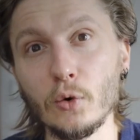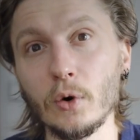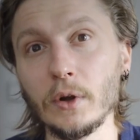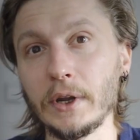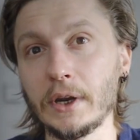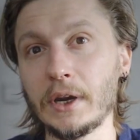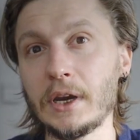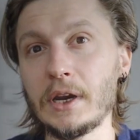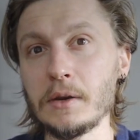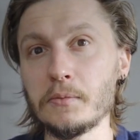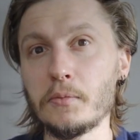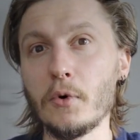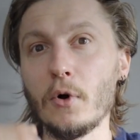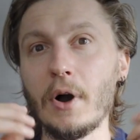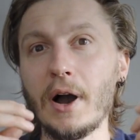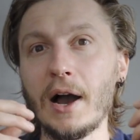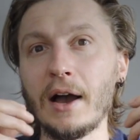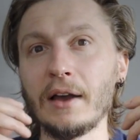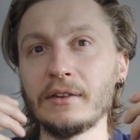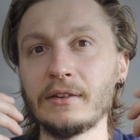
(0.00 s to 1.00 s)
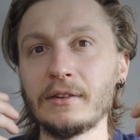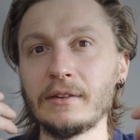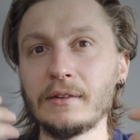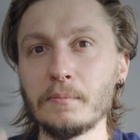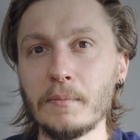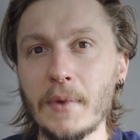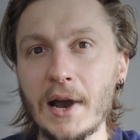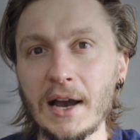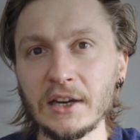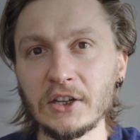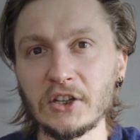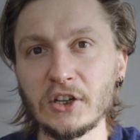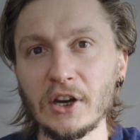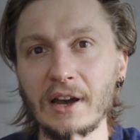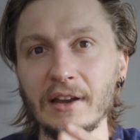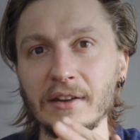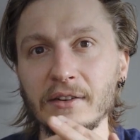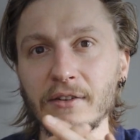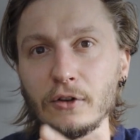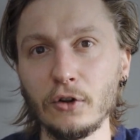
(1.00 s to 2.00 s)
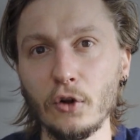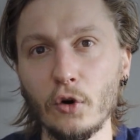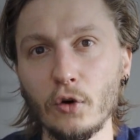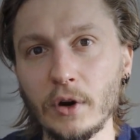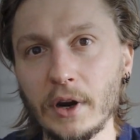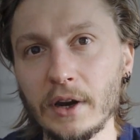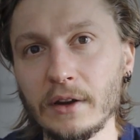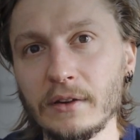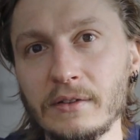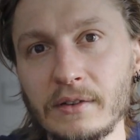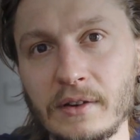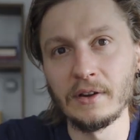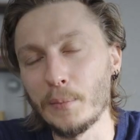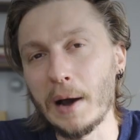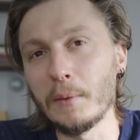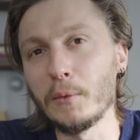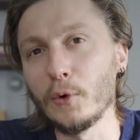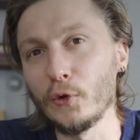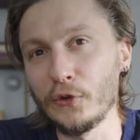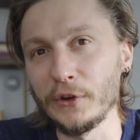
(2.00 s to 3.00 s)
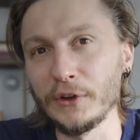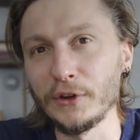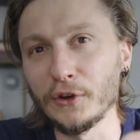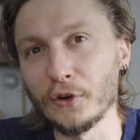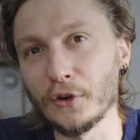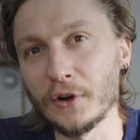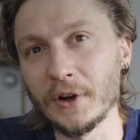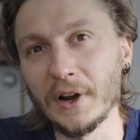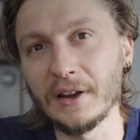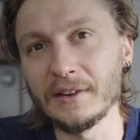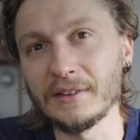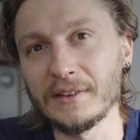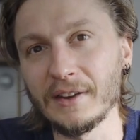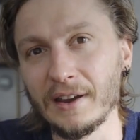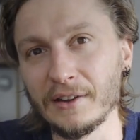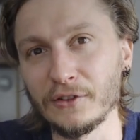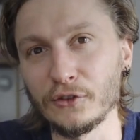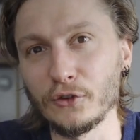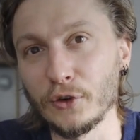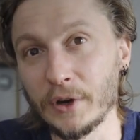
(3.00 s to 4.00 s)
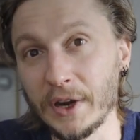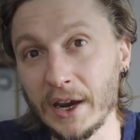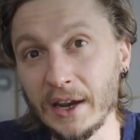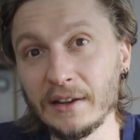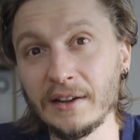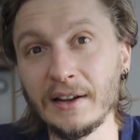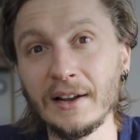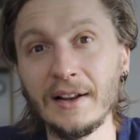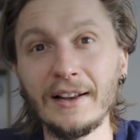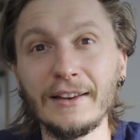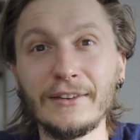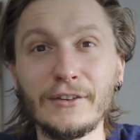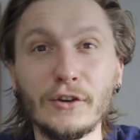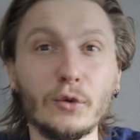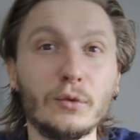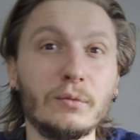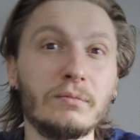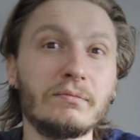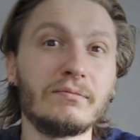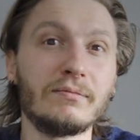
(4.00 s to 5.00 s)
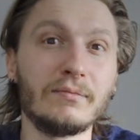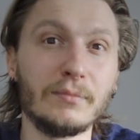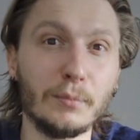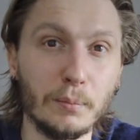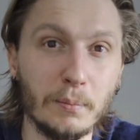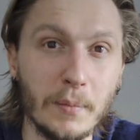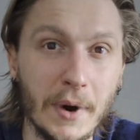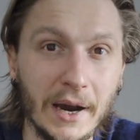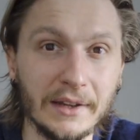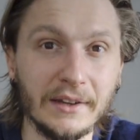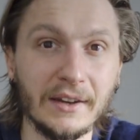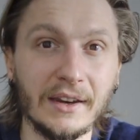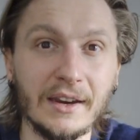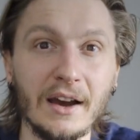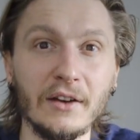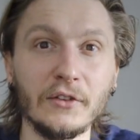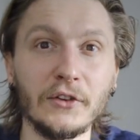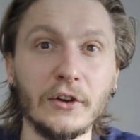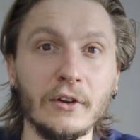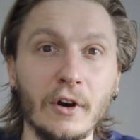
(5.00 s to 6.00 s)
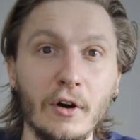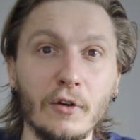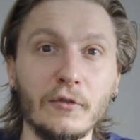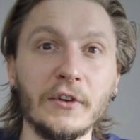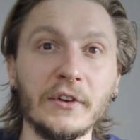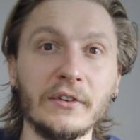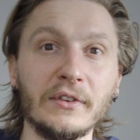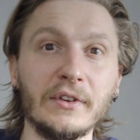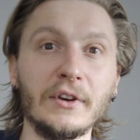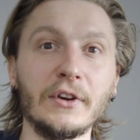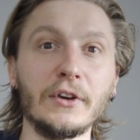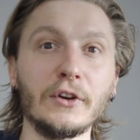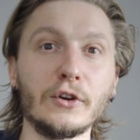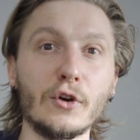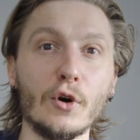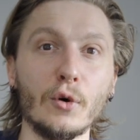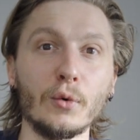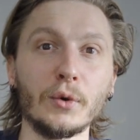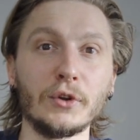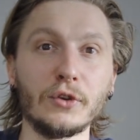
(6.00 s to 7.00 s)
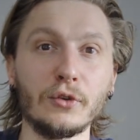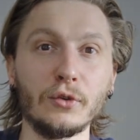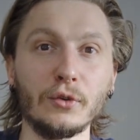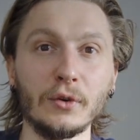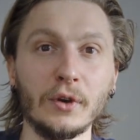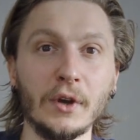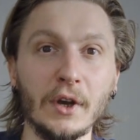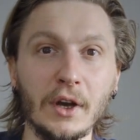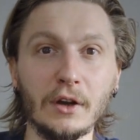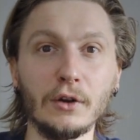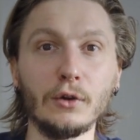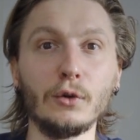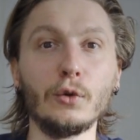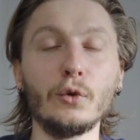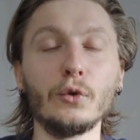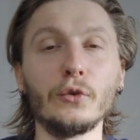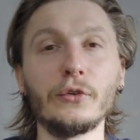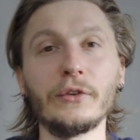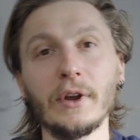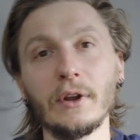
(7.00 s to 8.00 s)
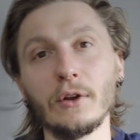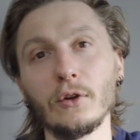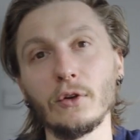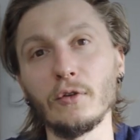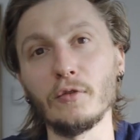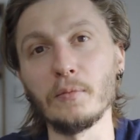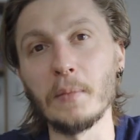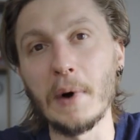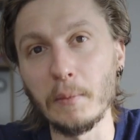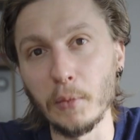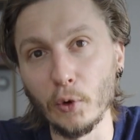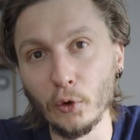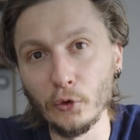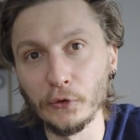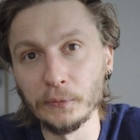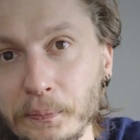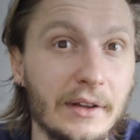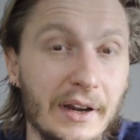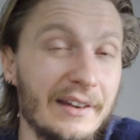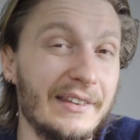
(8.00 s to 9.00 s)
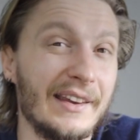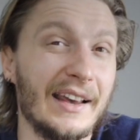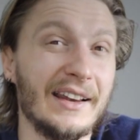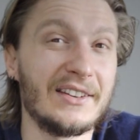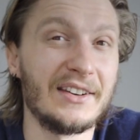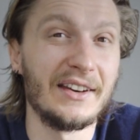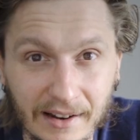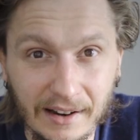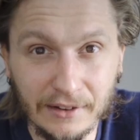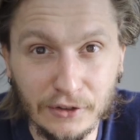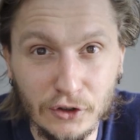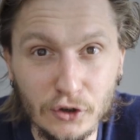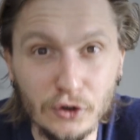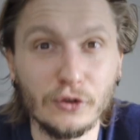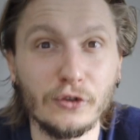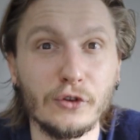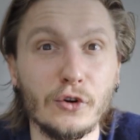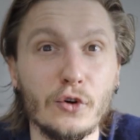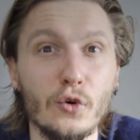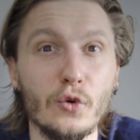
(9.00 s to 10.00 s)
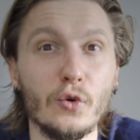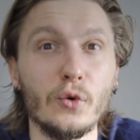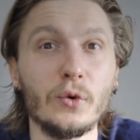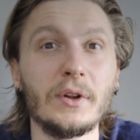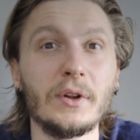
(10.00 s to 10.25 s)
want to keep as longest bubbles in your glass as you can. So by decanting, obviously you're going to lose a lot of bubbles. There's actually a new school